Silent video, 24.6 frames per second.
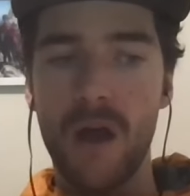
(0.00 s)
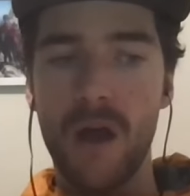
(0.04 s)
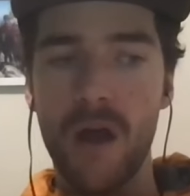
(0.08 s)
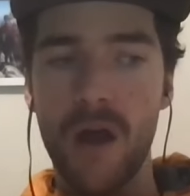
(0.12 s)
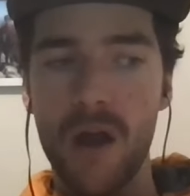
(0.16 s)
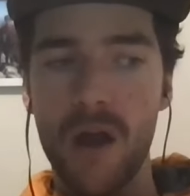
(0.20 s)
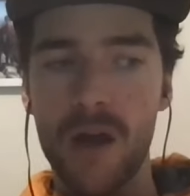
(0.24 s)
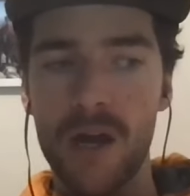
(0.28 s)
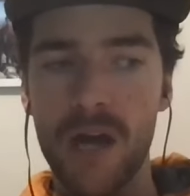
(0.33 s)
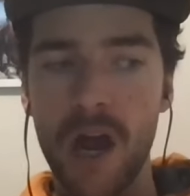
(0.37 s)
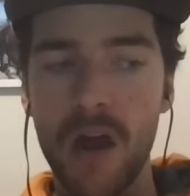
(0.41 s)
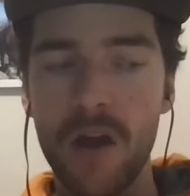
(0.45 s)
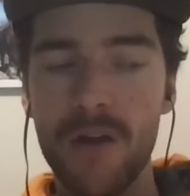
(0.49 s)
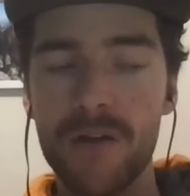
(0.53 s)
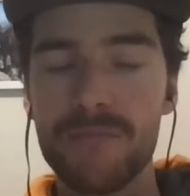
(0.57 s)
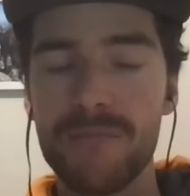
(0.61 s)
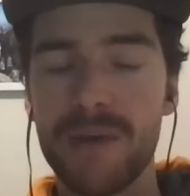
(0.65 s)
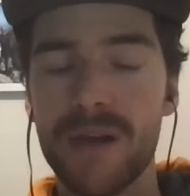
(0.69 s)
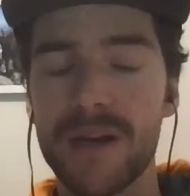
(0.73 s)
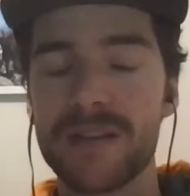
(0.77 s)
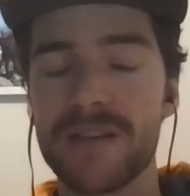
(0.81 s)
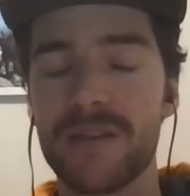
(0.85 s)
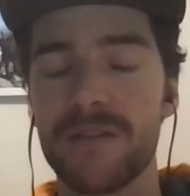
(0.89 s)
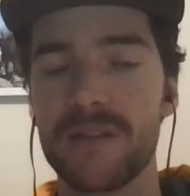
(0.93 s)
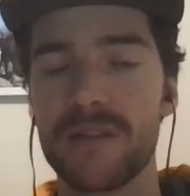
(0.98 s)
our current
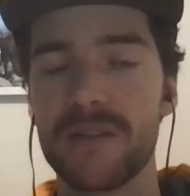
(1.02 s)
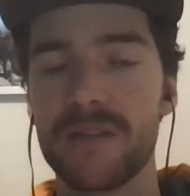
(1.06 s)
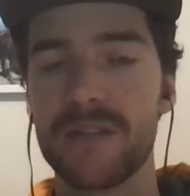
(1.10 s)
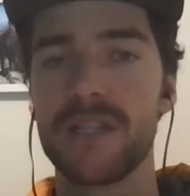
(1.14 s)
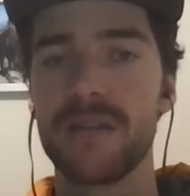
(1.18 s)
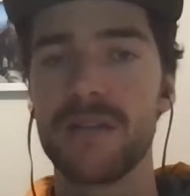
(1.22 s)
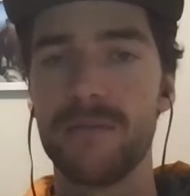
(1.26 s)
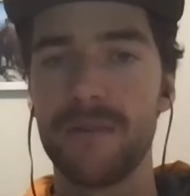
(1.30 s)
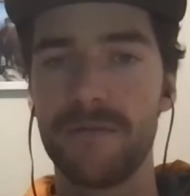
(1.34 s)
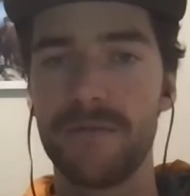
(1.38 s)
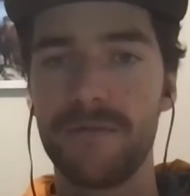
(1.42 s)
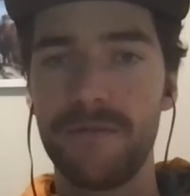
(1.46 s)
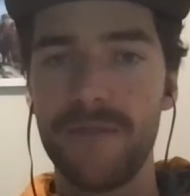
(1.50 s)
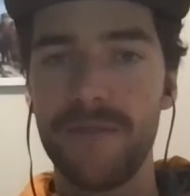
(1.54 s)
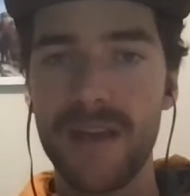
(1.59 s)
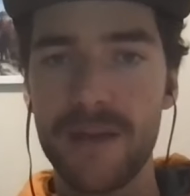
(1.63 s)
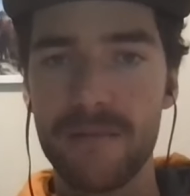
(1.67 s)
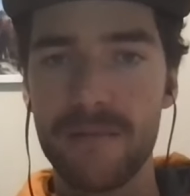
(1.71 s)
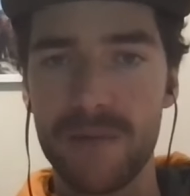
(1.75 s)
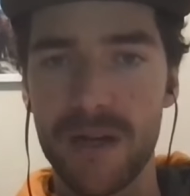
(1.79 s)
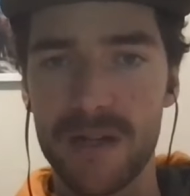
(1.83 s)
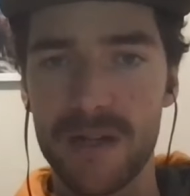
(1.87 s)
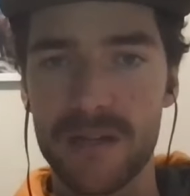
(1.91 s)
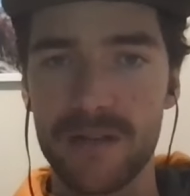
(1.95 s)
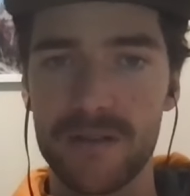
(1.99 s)
monetary system, the
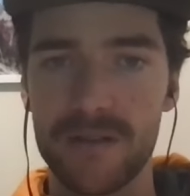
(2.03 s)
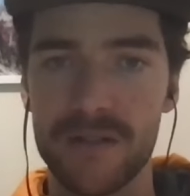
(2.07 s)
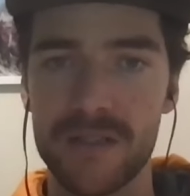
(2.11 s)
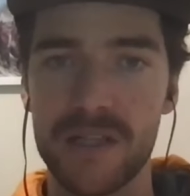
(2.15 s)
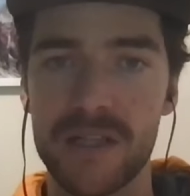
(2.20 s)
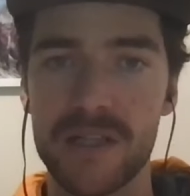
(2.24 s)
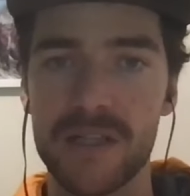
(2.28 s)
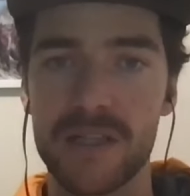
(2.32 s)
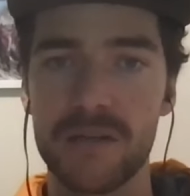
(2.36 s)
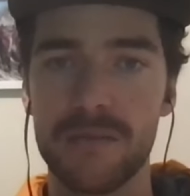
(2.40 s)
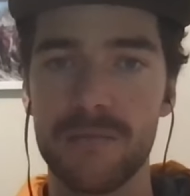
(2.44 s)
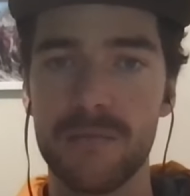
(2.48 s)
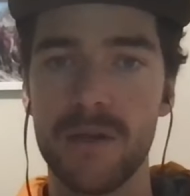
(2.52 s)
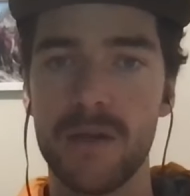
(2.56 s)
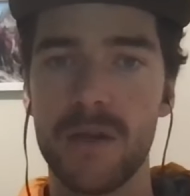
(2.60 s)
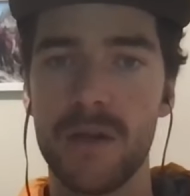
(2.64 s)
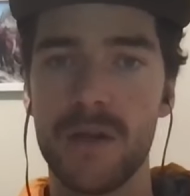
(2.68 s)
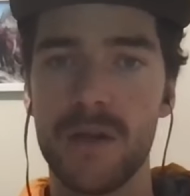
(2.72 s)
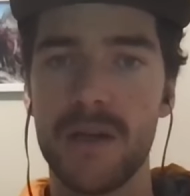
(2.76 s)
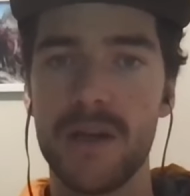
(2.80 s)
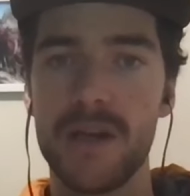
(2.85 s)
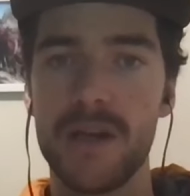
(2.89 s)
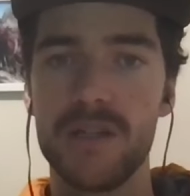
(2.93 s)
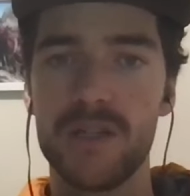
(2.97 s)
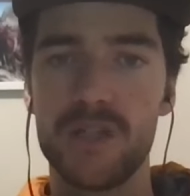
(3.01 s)
fiat monetary system,
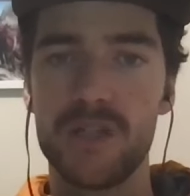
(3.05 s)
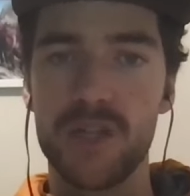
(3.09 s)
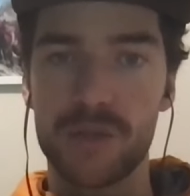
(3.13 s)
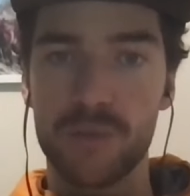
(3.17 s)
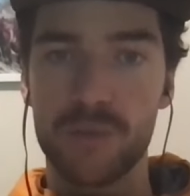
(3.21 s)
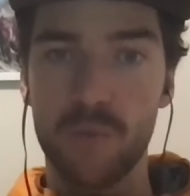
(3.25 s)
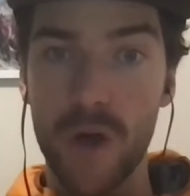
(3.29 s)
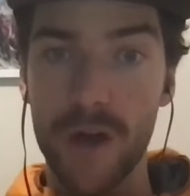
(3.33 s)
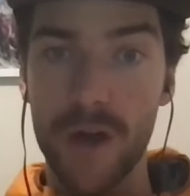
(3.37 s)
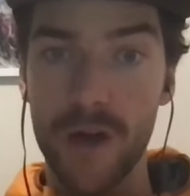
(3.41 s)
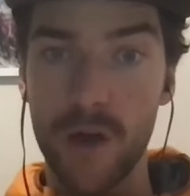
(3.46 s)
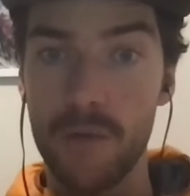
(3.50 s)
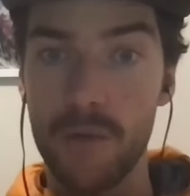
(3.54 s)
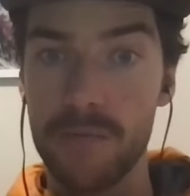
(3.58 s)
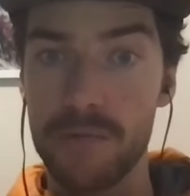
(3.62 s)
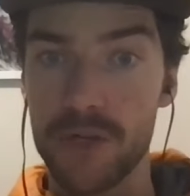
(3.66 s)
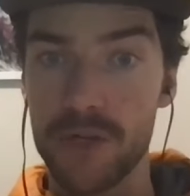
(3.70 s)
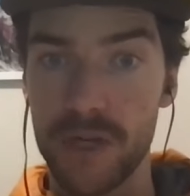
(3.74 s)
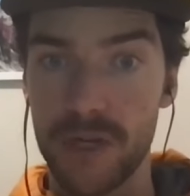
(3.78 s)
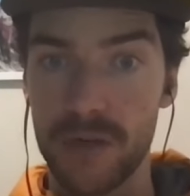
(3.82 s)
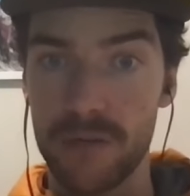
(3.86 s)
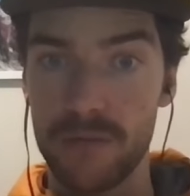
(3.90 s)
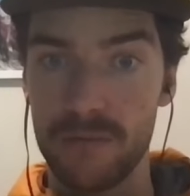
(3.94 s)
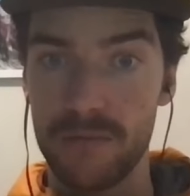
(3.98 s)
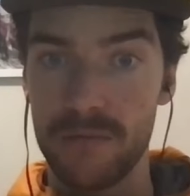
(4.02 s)
is just one
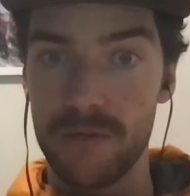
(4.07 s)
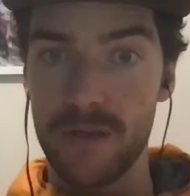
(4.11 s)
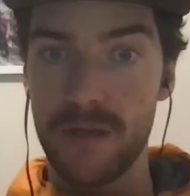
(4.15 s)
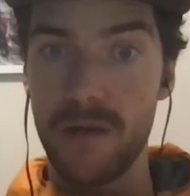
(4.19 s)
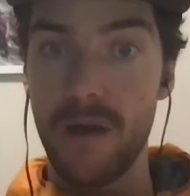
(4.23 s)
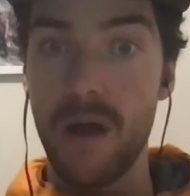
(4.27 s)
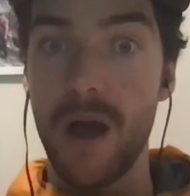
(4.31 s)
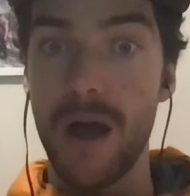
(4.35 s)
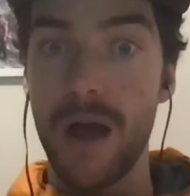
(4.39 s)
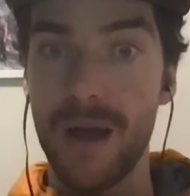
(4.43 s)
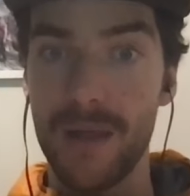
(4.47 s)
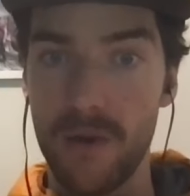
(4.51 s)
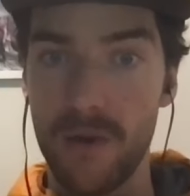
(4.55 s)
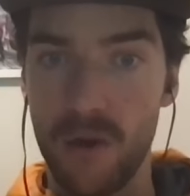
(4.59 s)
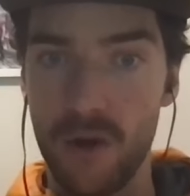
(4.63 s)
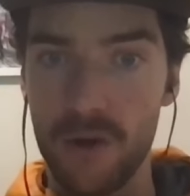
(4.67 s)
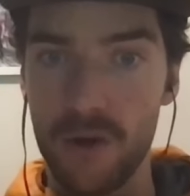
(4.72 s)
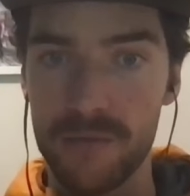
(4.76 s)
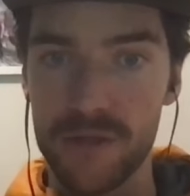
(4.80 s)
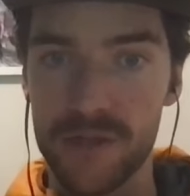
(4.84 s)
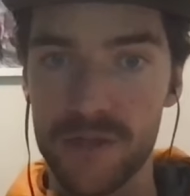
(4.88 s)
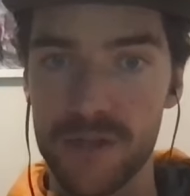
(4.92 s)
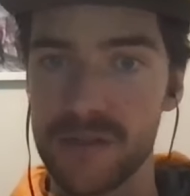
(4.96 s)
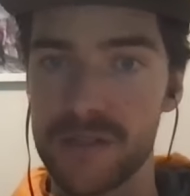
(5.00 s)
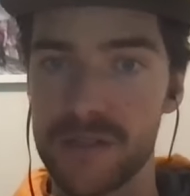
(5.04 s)
option. There are other
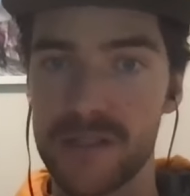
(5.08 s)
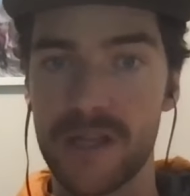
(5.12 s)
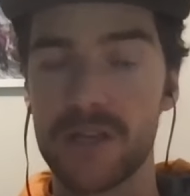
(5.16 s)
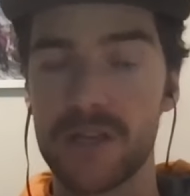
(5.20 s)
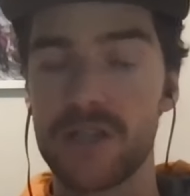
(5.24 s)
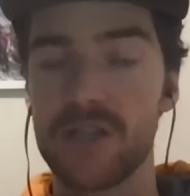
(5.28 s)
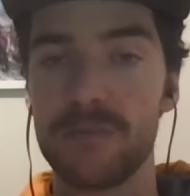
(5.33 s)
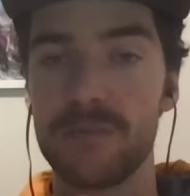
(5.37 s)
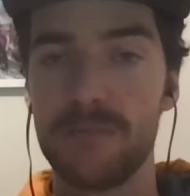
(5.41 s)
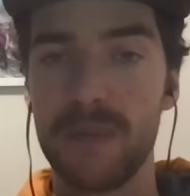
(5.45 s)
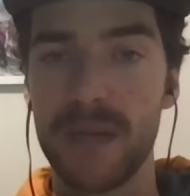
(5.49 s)
options such as